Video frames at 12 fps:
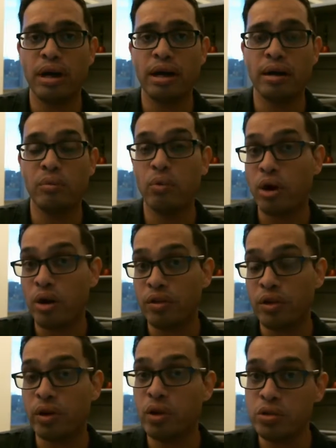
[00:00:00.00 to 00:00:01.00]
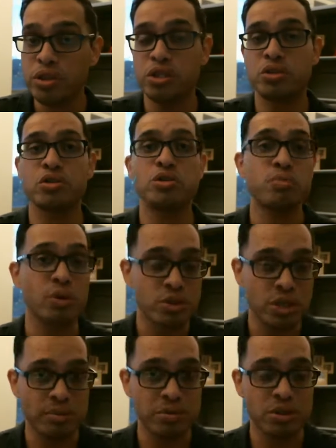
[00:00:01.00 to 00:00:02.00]
what are the co-teachers'
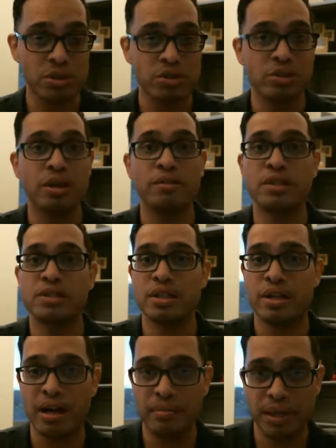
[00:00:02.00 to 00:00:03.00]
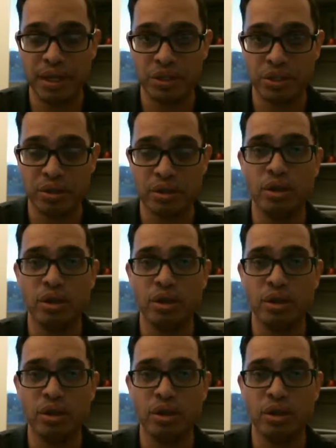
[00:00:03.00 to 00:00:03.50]
perceptions of this accommodation?